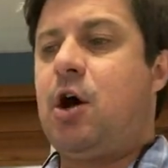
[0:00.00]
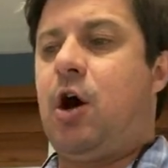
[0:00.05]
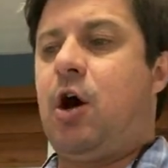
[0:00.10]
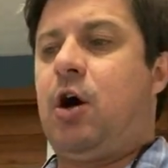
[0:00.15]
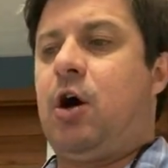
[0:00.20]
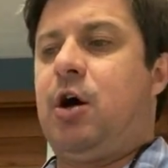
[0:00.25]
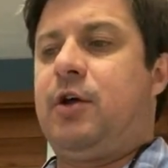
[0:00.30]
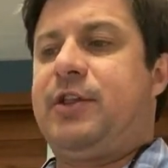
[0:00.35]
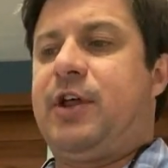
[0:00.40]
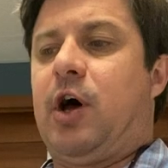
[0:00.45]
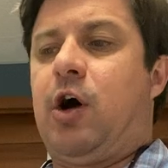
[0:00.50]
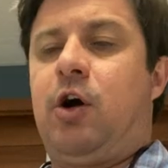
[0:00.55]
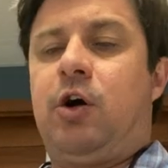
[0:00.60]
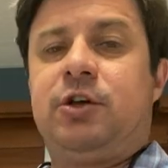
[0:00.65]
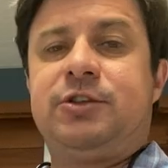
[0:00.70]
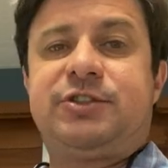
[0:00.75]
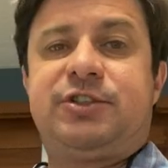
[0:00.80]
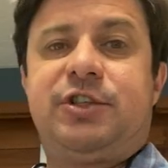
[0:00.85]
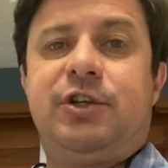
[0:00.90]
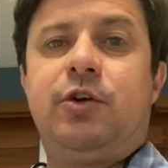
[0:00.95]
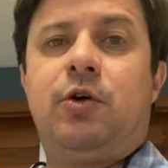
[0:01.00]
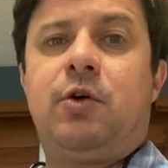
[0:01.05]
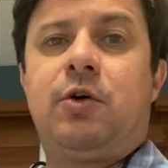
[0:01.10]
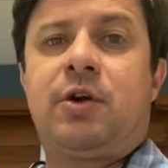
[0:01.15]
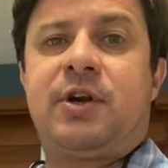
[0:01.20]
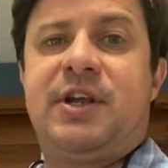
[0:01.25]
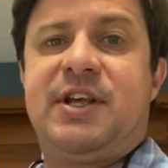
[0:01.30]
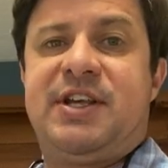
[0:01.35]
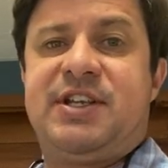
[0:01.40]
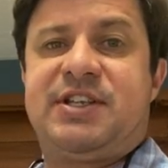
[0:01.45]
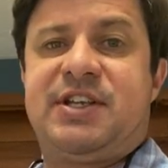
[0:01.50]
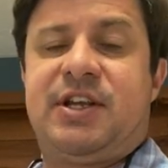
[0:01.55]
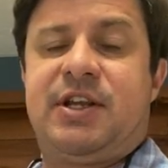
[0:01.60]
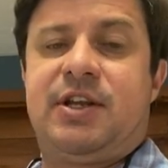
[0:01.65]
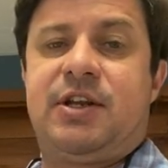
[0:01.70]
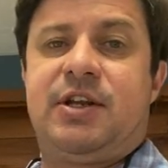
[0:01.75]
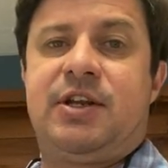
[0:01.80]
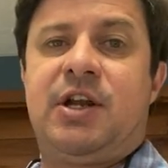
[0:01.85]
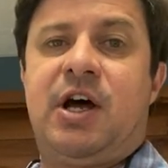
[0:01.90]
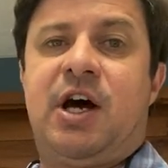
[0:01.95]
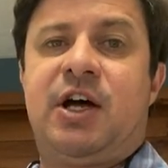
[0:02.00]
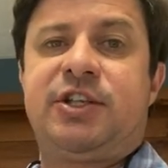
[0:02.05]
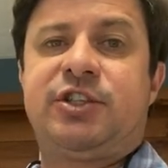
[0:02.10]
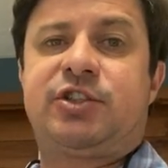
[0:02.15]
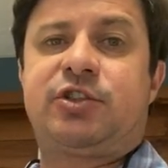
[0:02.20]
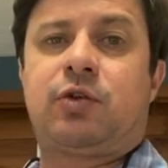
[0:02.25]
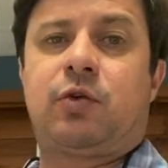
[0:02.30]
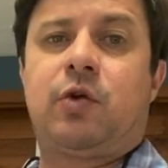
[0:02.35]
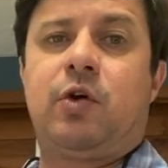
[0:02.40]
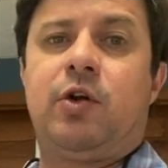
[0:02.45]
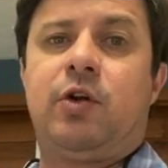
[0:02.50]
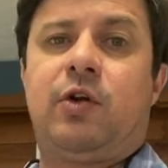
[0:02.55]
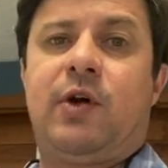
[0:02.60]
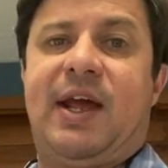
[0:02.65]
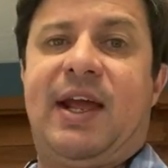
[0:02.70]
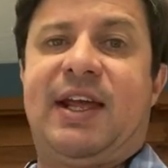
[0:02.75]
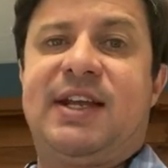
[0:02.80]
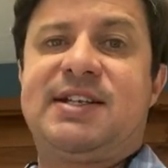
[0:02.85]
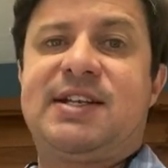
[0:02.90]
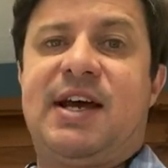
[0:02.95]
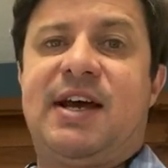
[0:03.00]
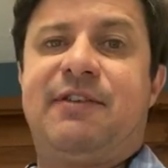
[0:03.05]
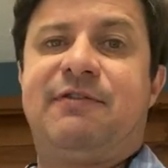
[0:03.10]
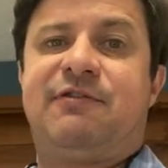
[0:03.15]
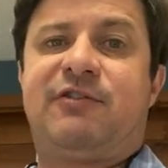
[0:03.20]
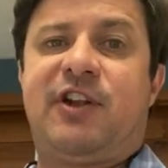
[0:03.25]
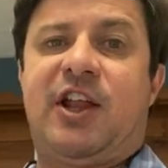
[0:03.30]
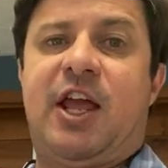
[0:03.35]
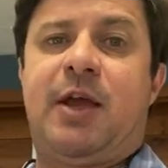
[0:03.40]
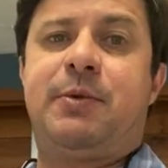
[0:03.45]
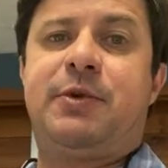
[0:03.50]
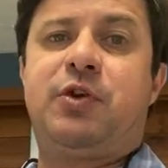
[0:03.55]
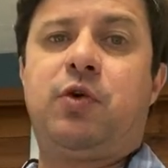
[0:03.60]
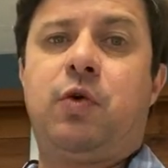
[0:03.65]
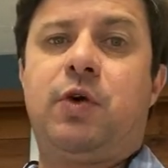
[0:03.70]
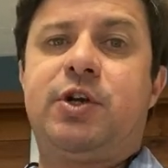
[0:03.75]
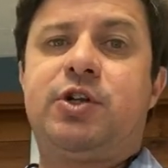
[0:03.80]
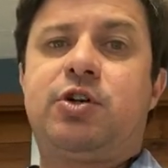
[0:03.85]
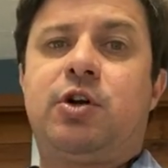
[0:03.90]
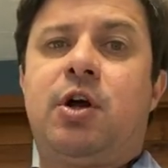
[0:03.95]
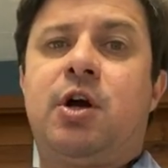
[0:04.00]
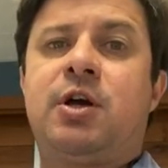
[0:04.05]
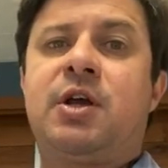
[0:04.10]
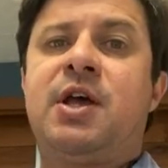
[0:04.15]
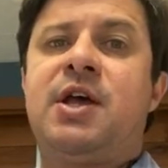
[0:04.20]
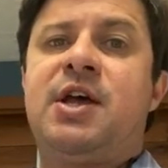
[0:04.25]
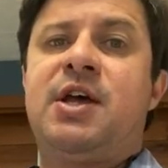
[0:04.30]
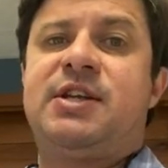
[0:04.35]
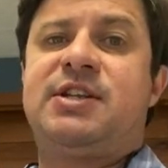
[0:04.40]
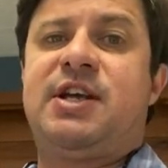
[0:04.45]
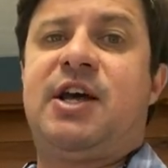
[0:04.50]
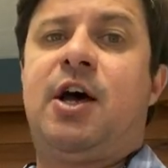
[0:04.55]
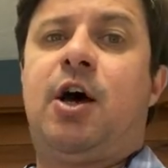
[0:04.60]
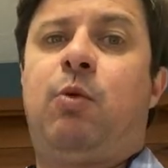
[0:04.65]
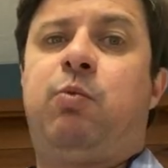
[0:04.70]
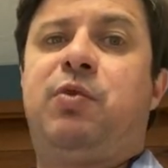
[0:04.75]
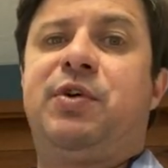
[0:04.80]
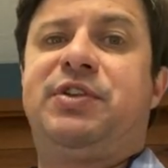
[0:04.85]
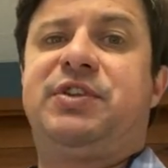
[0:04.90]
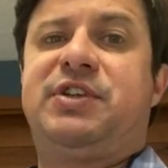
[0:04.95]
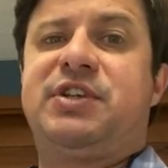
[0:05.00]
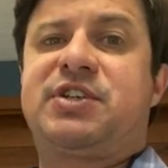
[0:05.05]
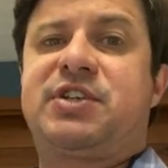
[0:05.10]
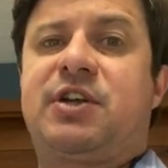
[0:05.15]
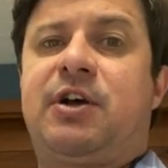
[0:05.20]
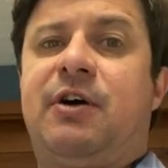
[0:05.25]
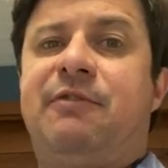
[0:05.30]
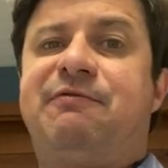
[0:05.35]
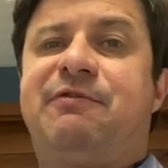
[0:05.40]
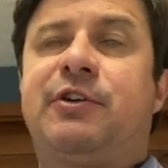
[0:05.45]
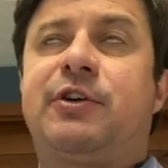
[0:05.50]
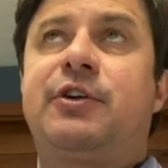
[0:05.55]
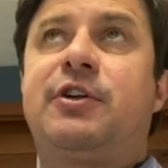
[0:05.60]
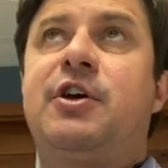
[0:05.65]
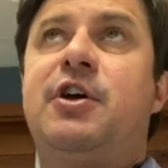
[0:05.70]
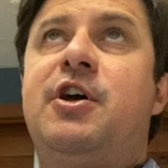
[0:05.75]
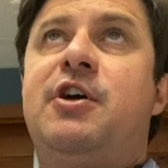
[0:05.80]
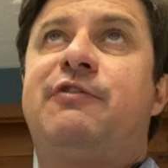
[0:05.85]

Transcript: The Ulna is a non-steroidal anti-inflammatory drug to help with discomfort.